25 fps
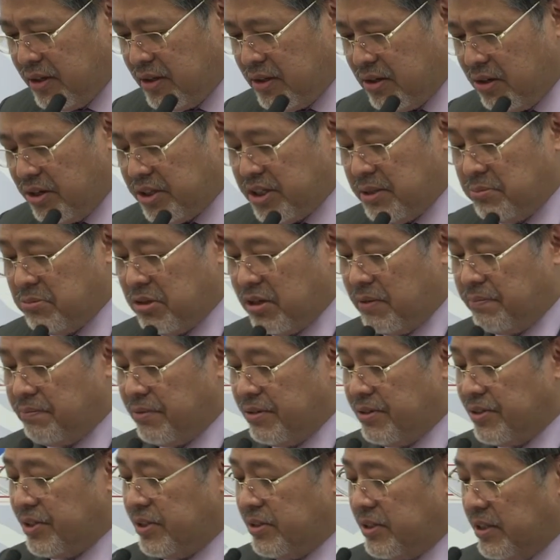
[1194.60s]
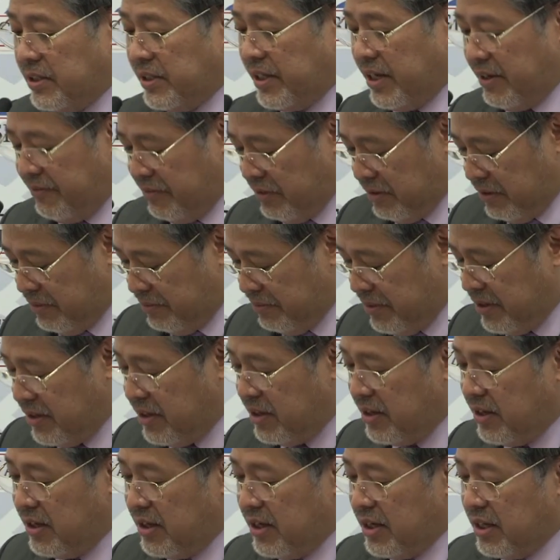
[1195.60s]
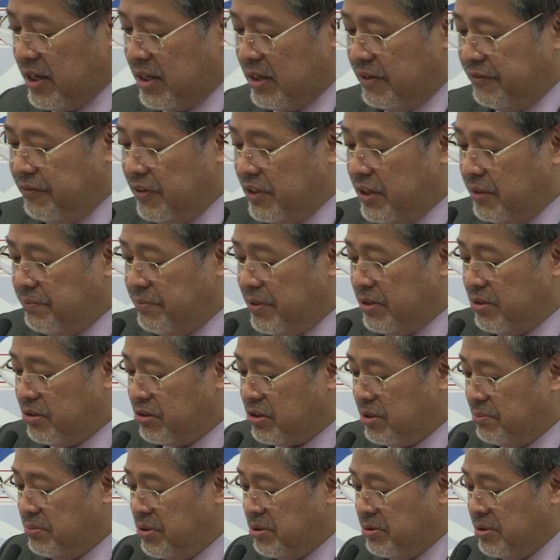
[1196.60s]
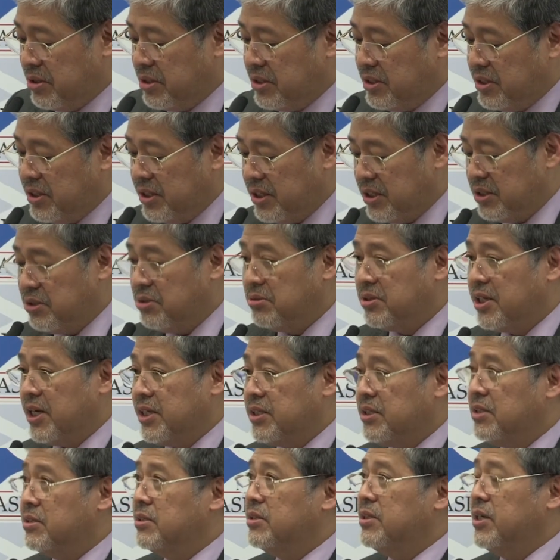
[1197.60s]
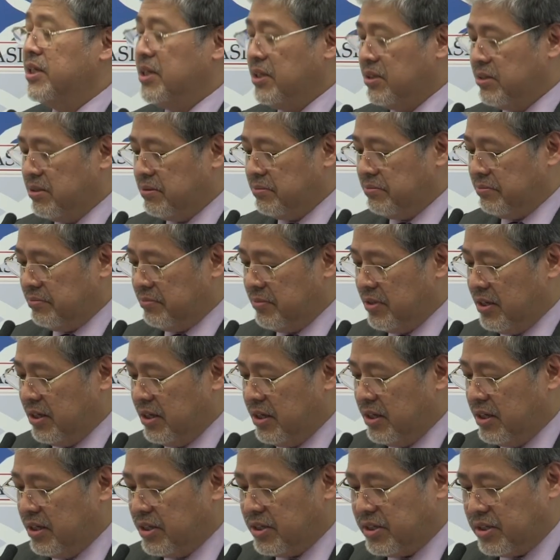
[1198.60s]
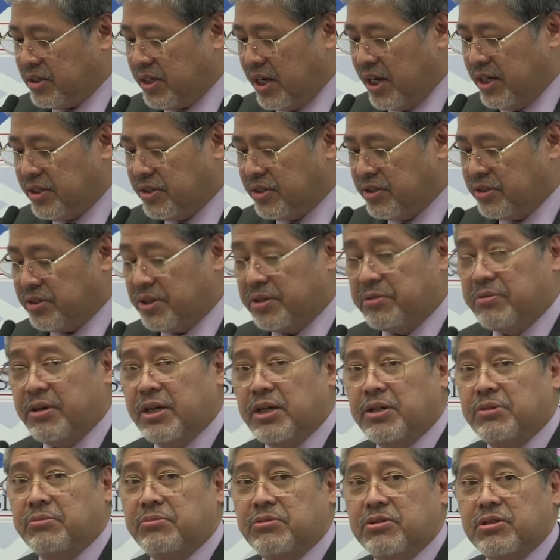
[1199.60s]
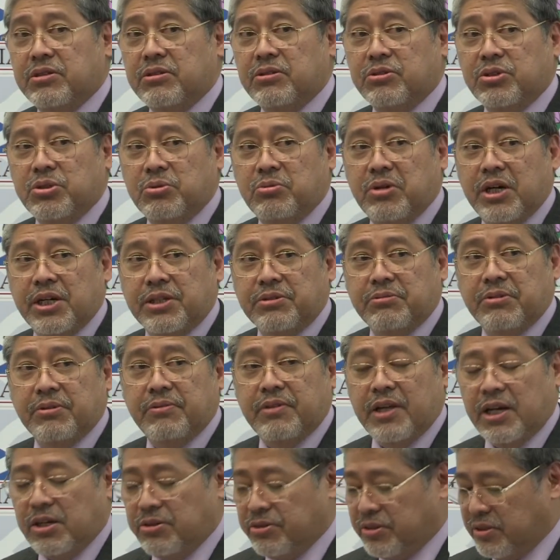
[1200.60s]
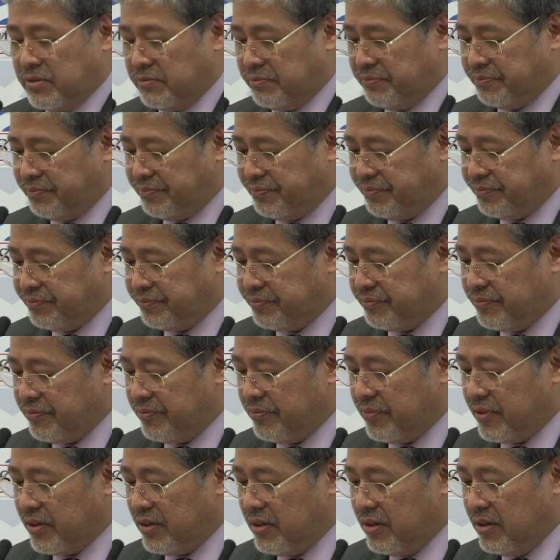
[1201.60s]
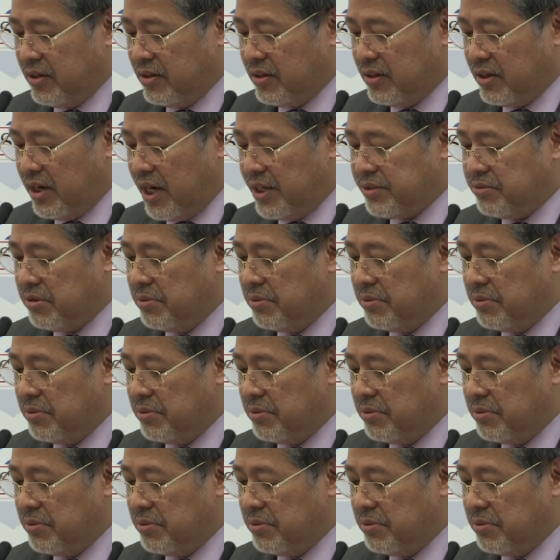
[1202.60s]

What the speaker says: On a more personal level, the Filipino community in the United Kingdom stands at around 200,000, and